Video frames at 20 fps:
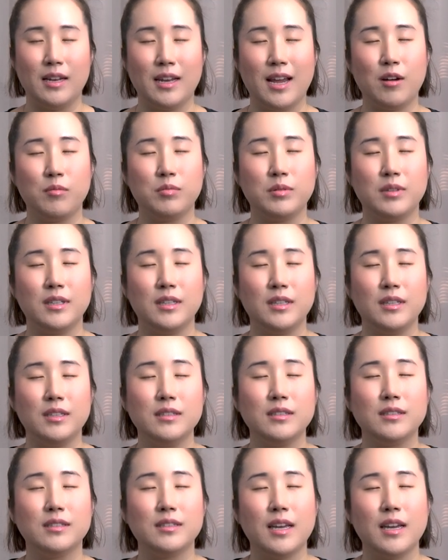now
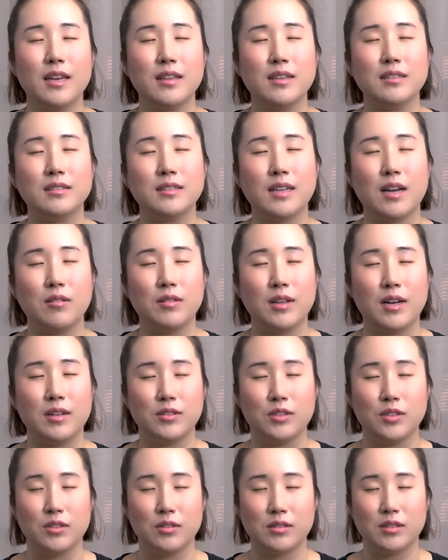please say this out loud
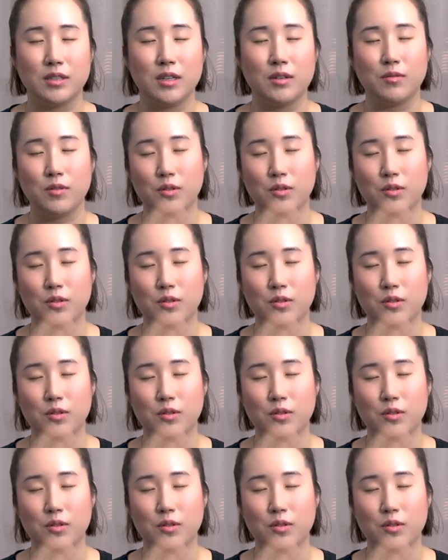to yourself